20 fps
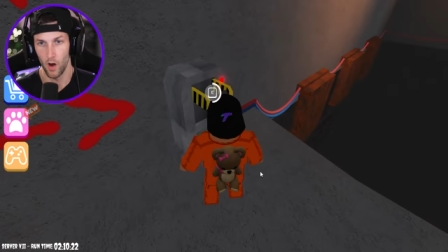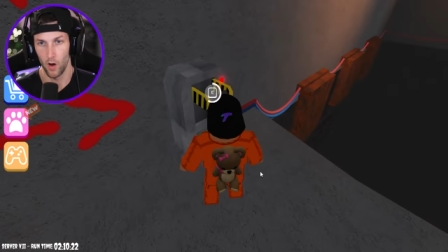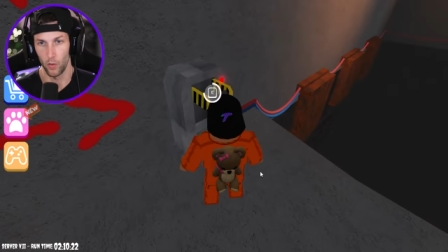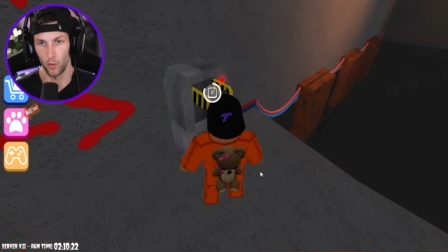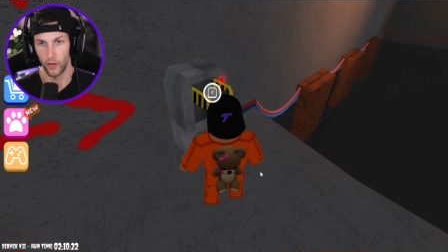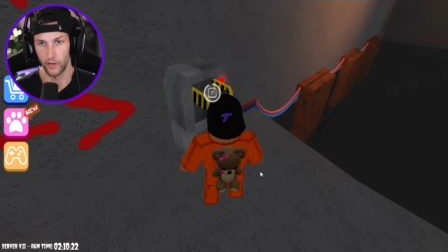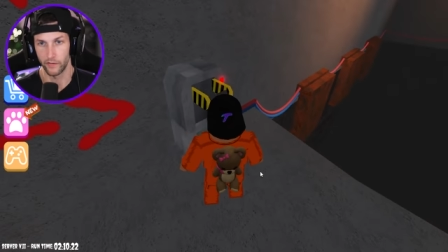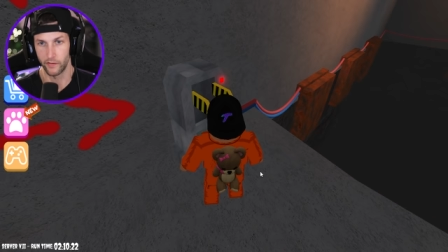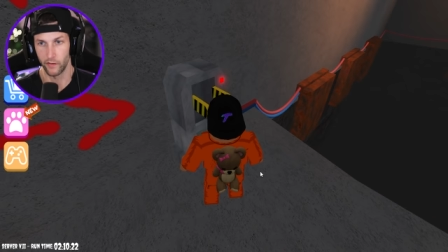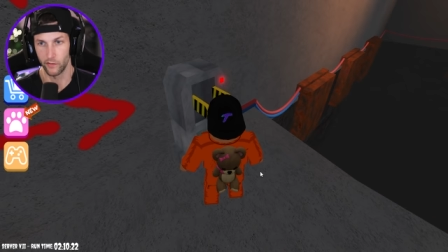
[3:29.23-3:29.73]
Oh,
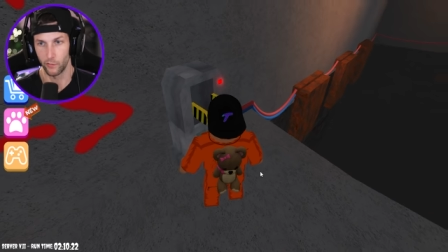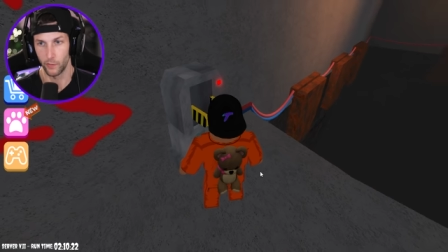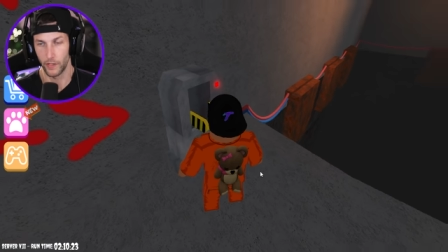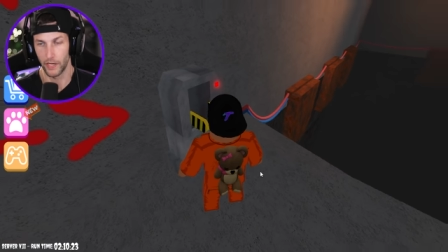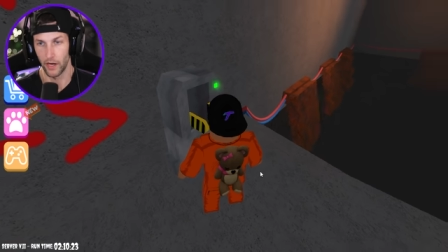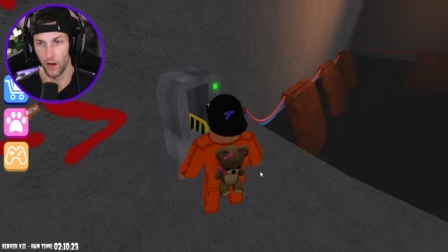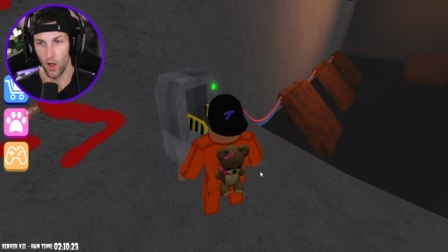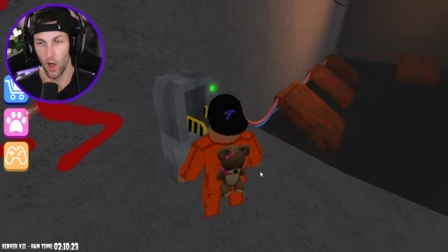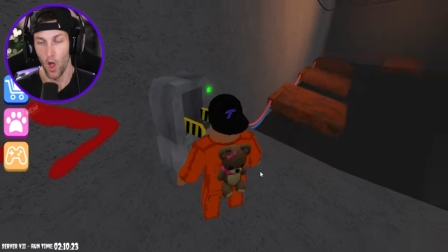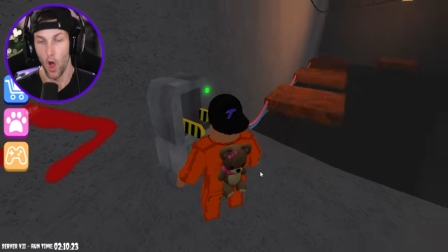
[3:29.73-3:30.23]
what is this? We
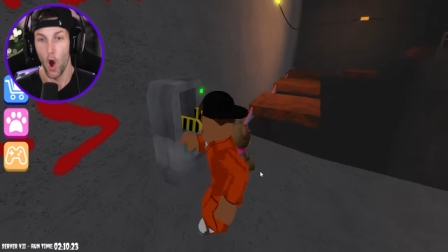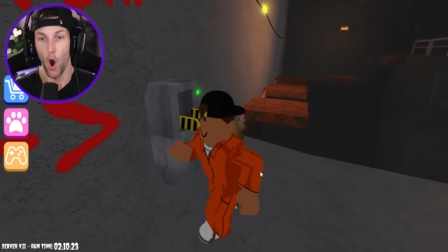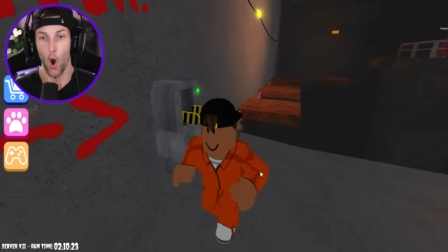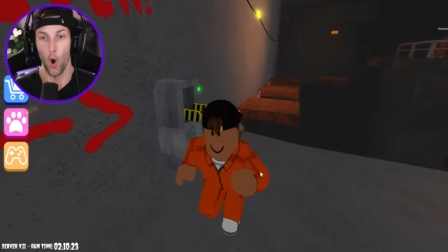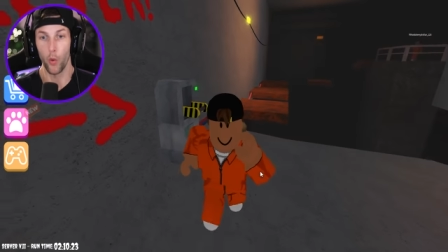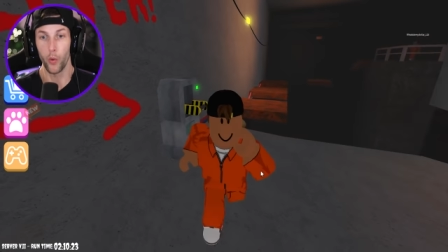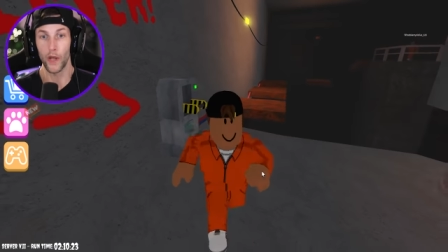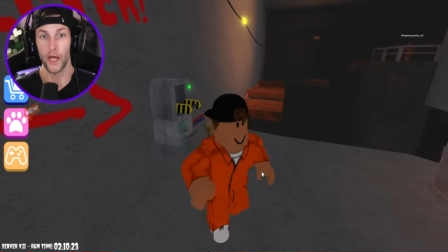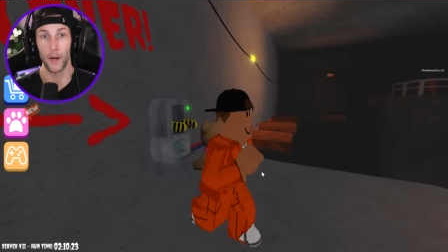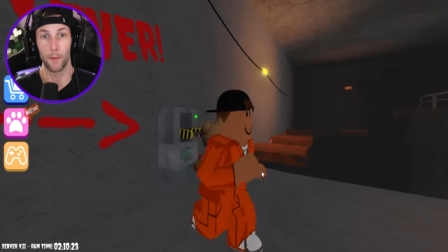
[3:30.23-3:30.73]
gotta,
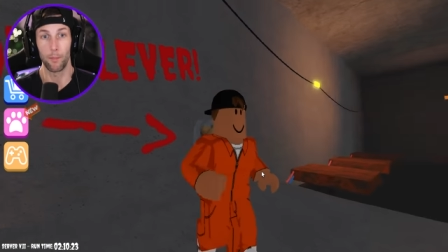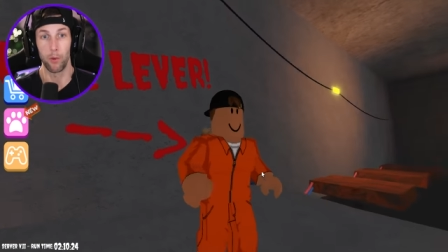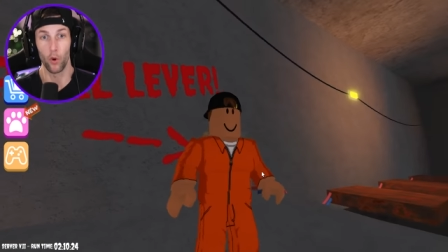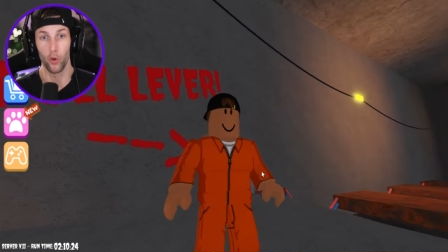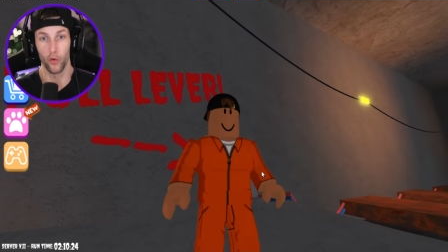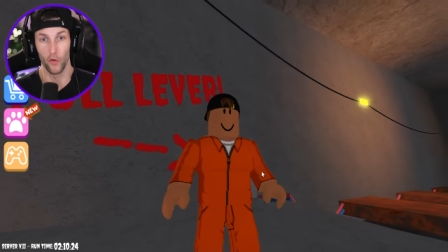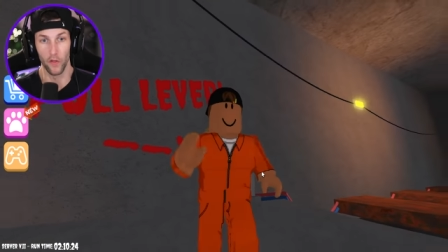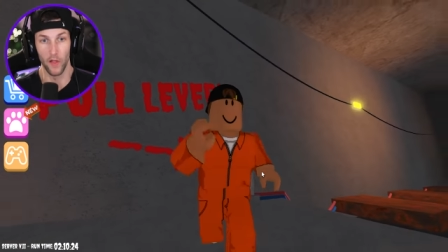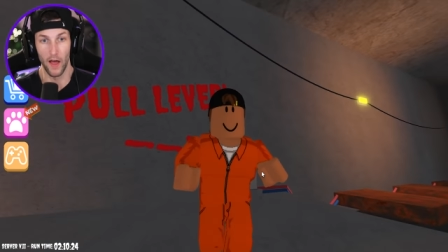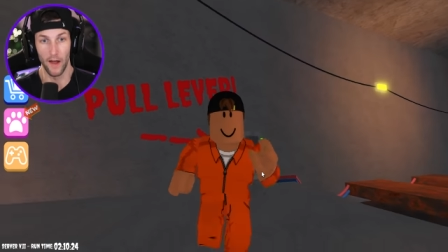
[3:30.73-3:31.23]
oh, we gotta
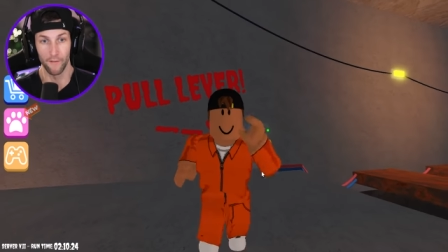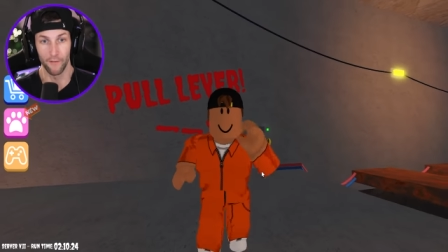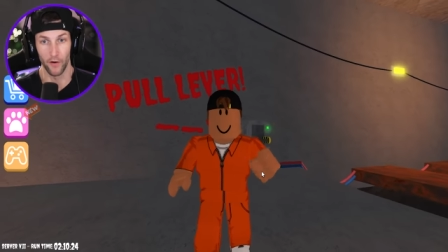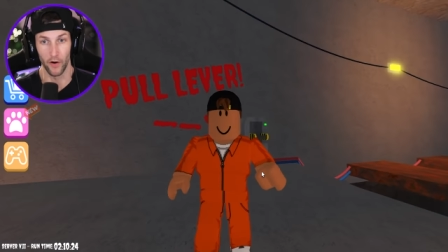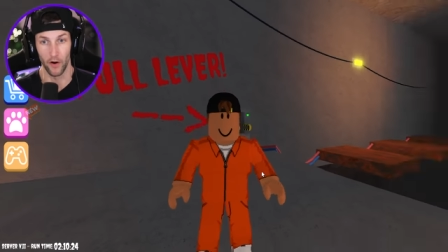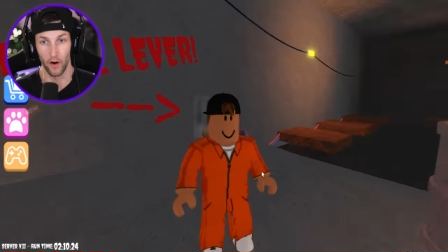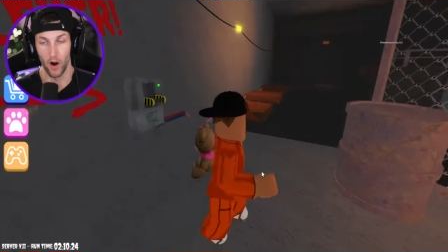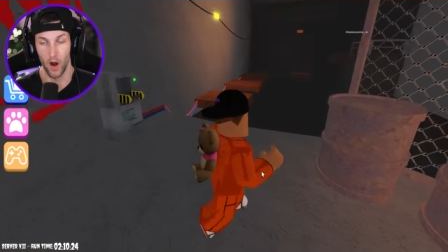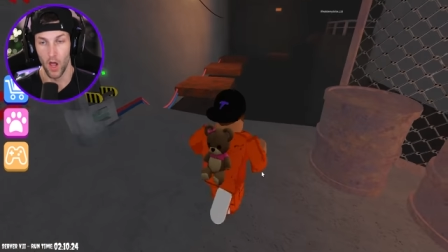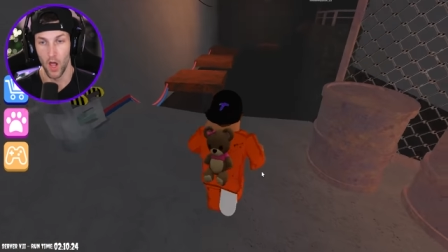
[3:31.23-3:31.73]
pull the
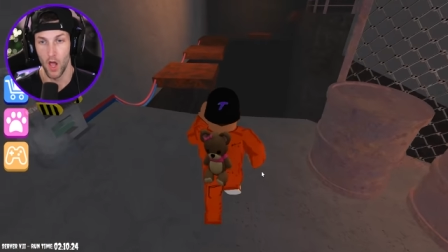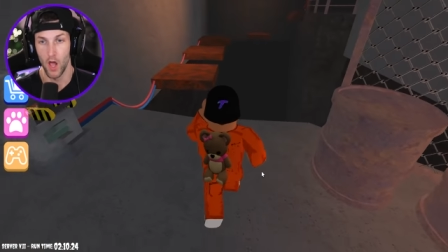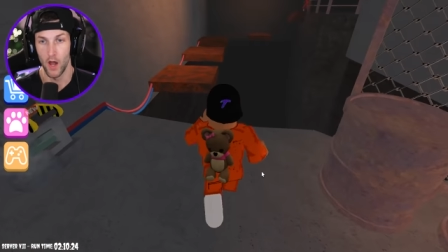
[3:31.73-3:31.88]
lever.